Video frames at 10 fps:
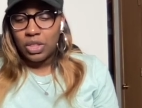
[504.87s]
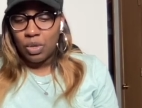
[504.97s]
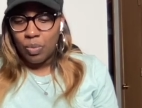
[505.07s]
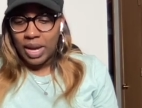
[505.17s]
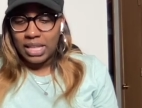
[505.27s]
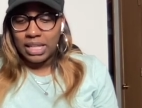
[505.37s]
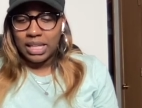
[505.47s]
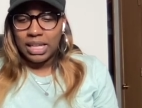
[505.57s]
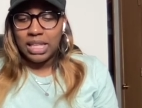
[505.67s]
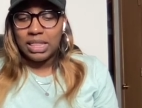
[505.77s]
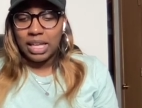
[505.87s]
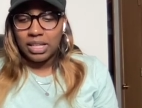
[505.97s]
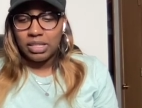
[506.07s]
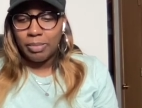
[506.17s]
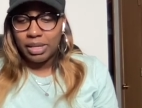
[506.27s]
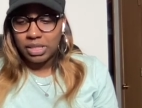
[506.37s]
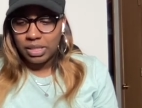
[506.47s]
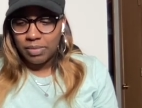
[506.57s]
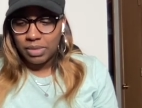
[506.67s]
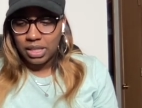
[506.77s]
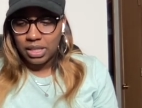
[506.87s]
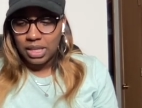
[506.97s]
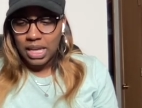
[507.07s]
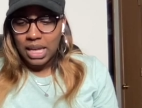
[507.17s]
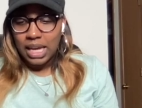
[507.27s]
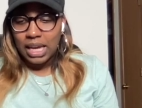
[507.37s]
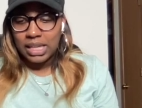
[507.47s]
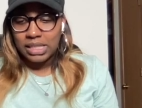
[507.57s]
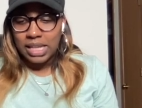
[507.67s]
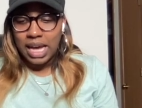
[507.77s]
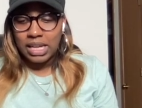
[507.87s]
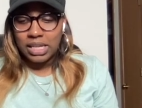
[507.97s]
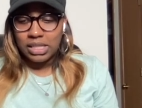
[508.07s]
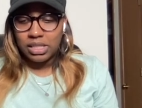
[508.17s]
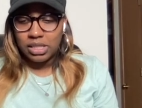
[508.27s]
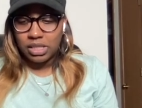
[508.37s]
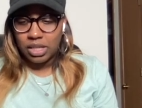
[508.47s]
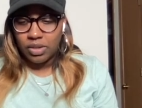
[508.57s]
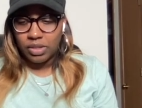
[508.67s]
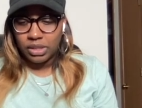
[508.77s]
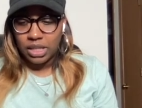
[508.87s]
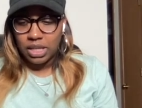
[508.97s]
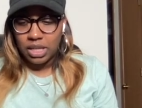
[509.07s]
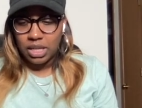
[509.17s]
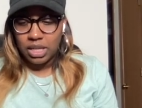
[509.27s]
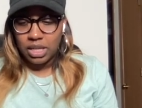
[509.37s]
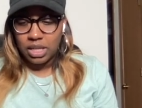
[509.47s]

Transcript: the way that he thinks about something is not necessarily...